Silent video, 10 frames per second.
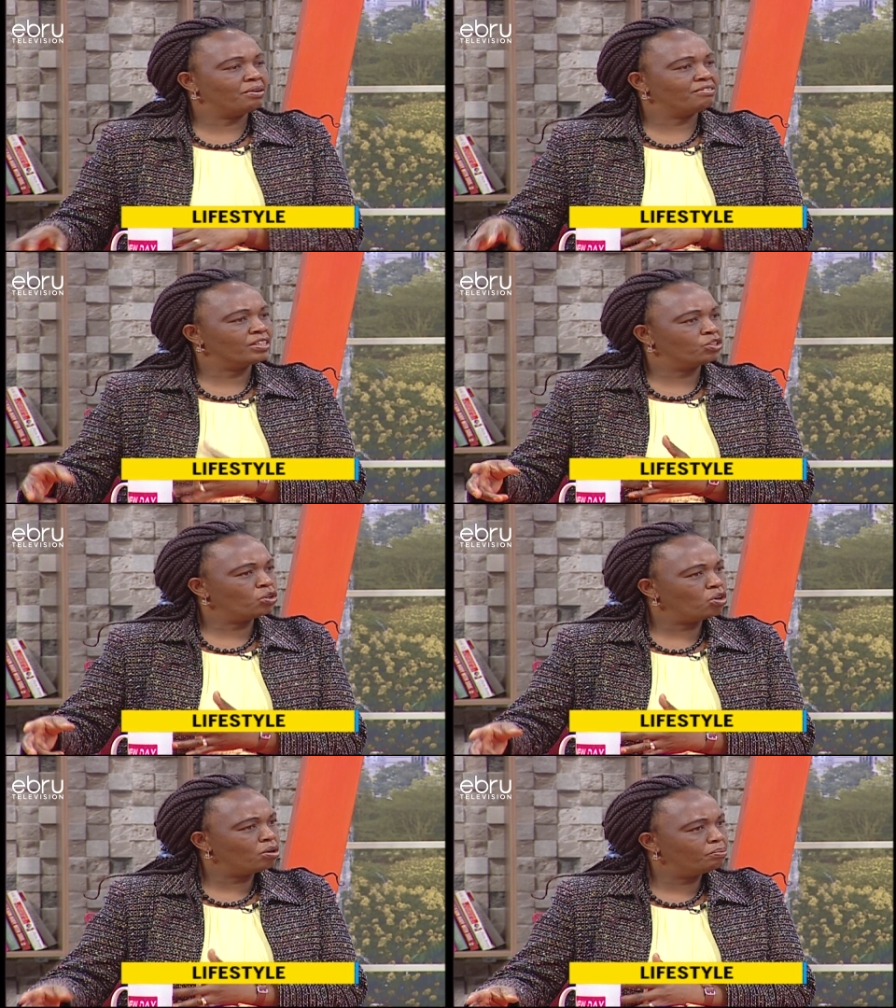have a
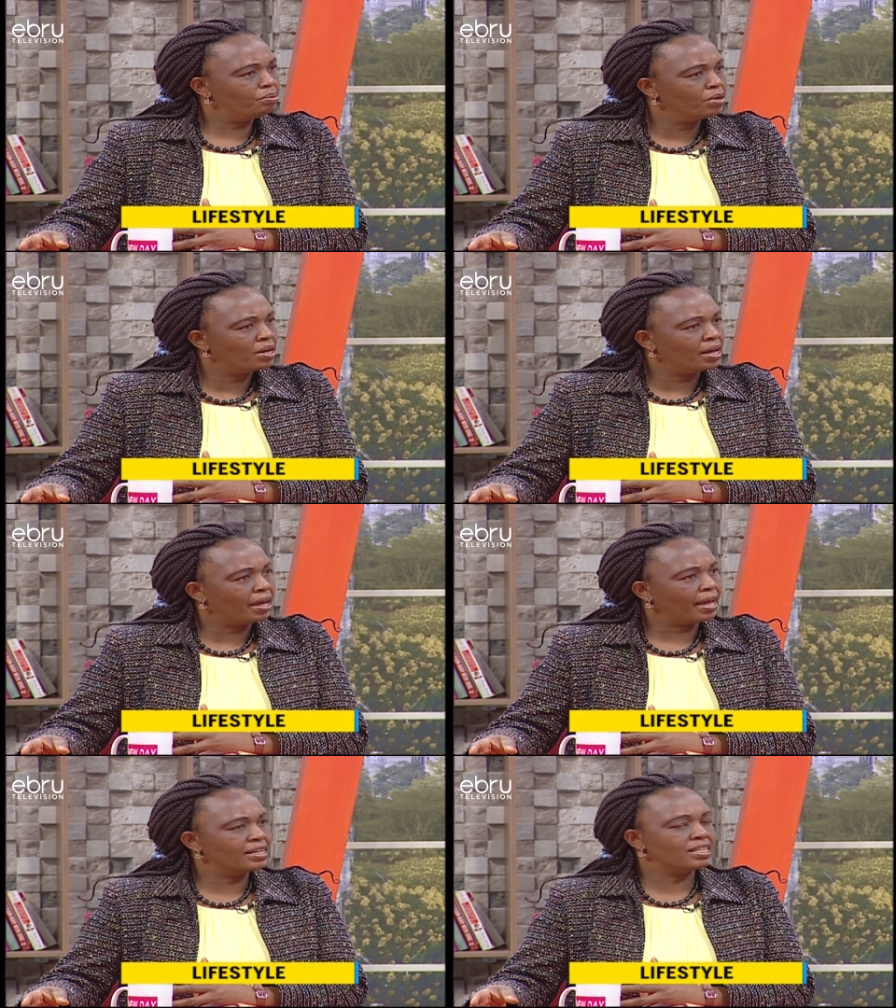job.
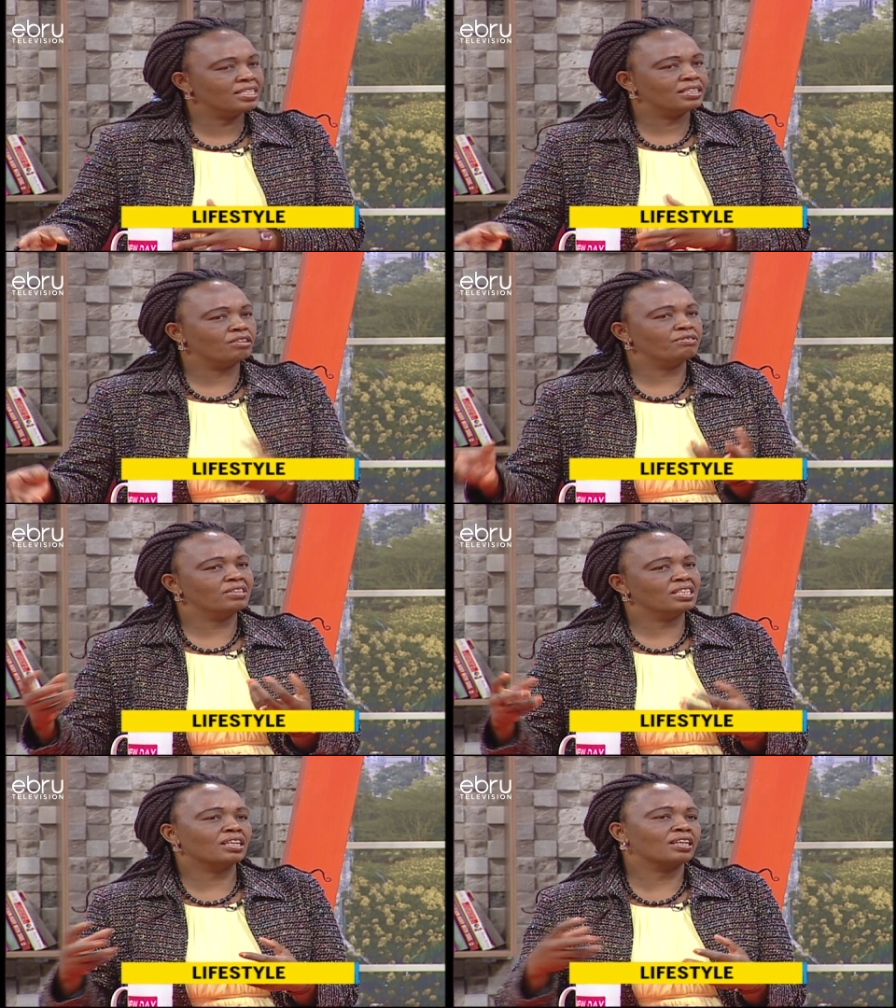And instead of
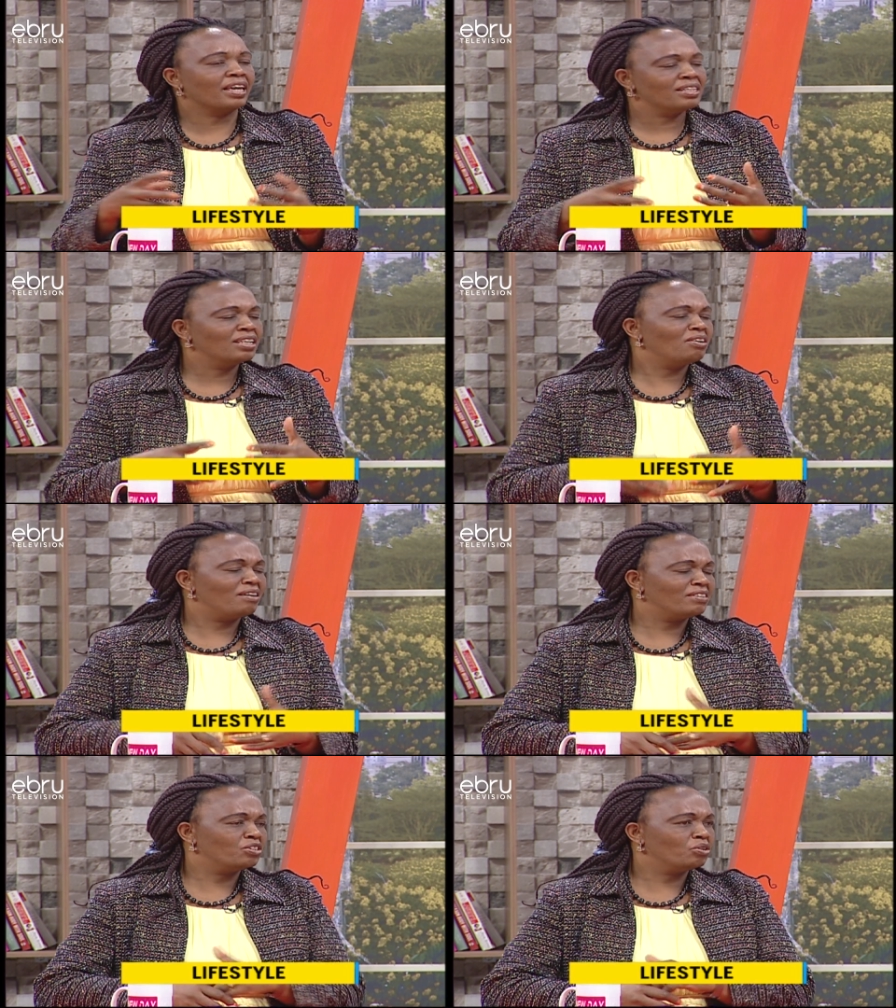thinking, yes, I don't
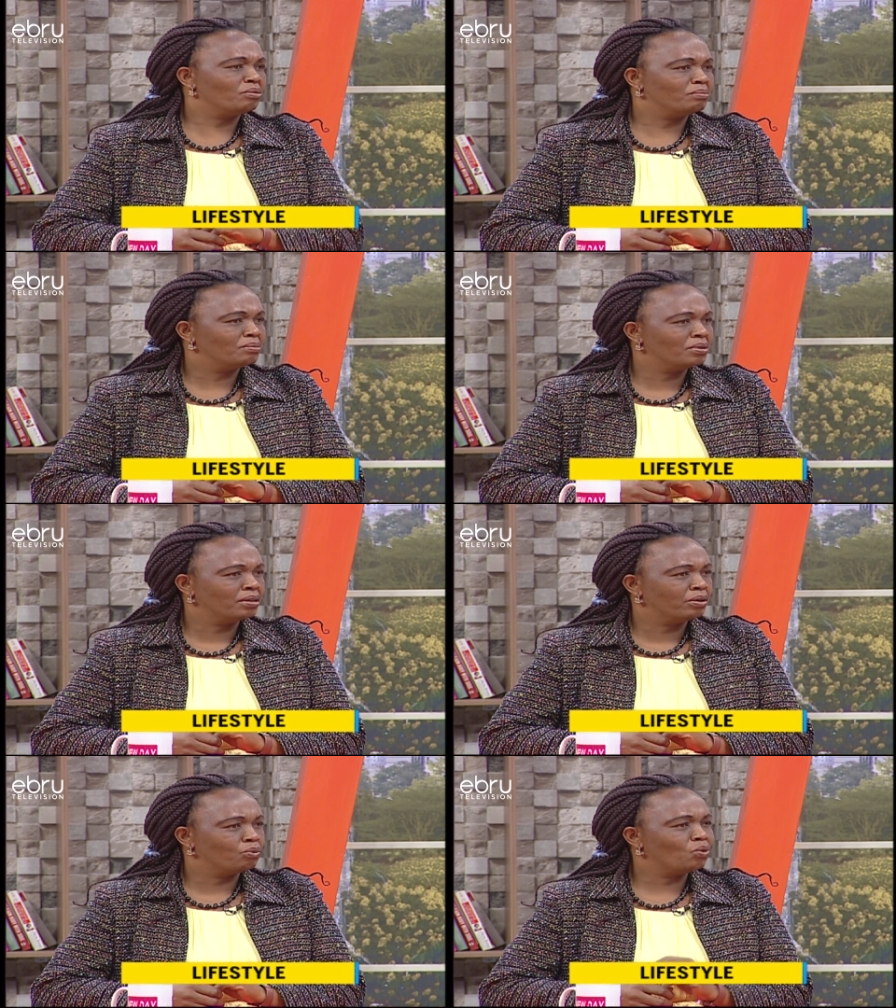have a job,
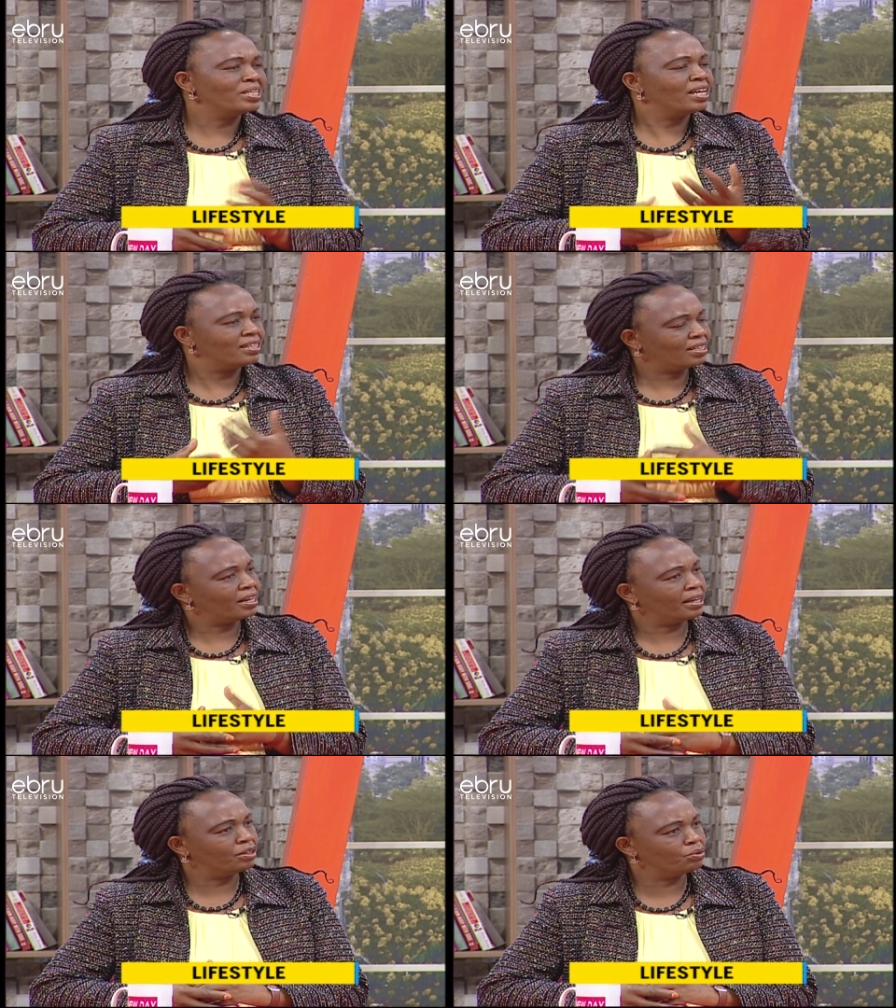what else
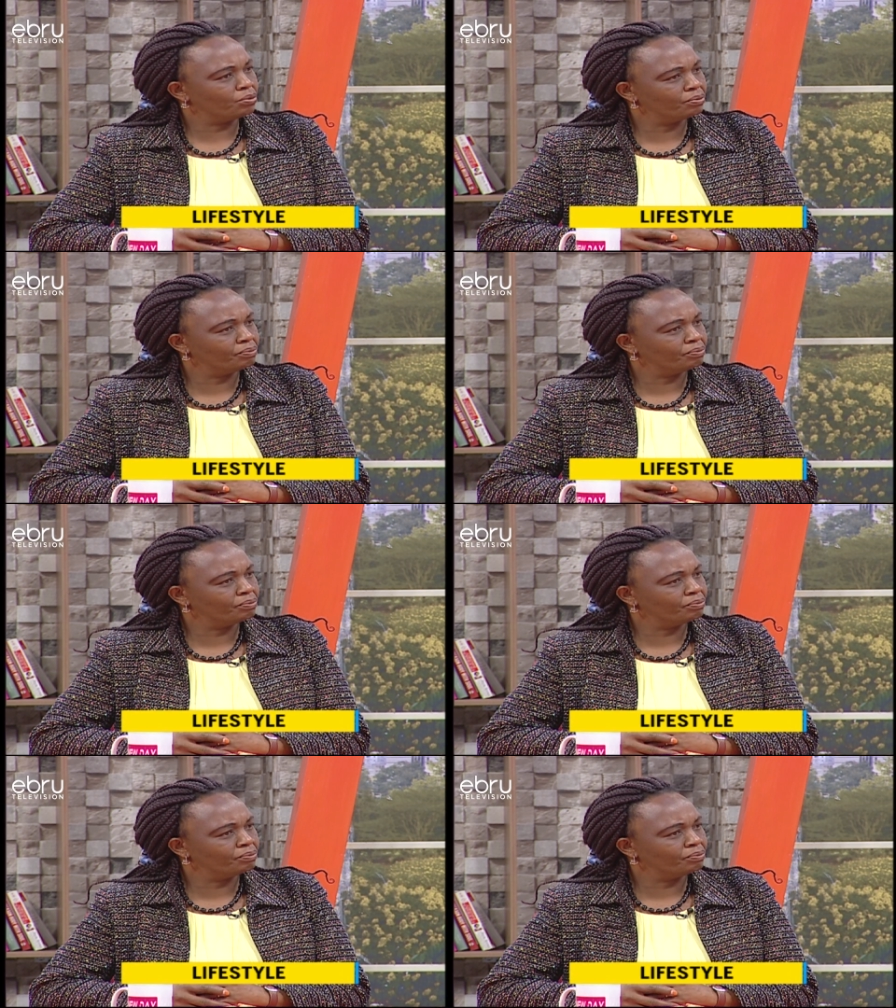can I do?